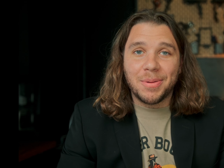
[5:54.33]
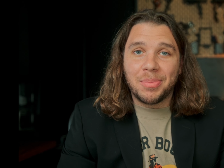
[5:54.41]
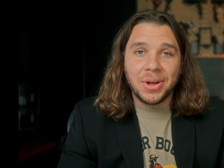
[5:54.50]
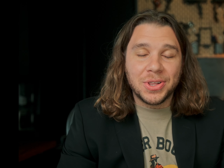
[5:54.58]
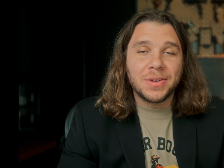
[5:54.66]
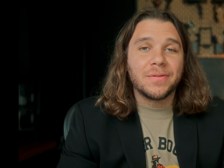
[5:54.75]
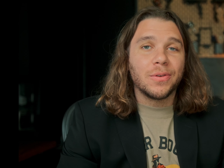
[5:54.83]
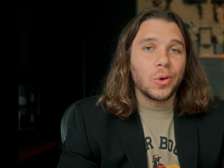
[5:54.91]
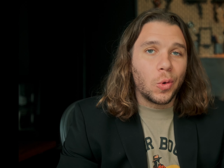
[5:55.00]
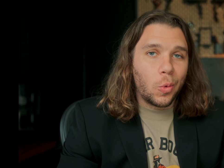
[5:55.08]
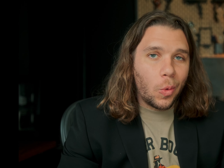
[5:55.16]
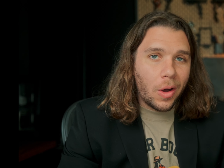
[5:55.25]
the budget for
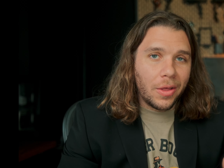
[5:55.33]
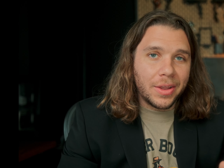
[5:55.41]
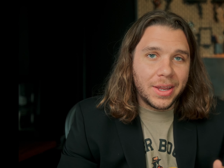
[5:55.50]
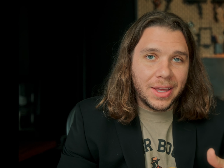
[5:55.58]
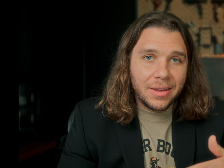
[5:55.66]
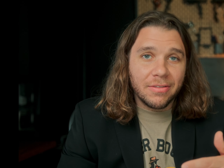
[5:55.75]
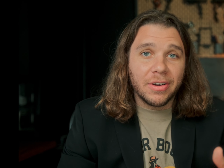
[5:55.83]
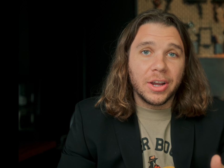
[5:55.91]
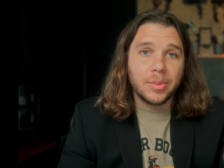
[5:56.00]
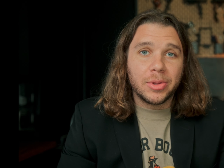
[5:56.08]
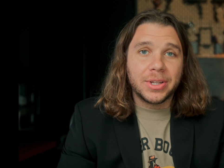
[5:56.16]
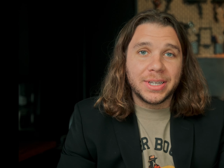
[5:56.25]
quality
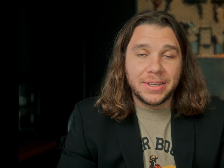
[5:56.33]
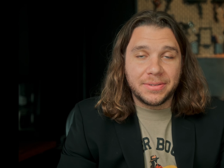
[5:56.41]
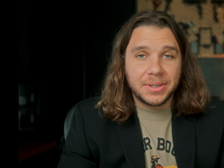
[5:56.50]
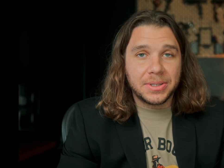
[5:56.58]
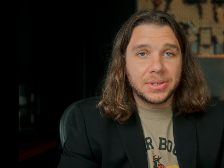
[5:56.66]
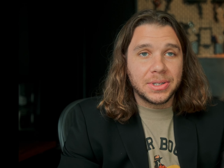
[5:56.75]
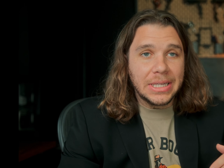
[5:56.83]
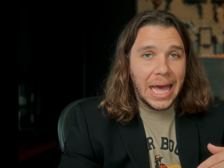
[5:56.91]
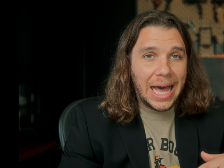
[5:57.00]
variable ND filters,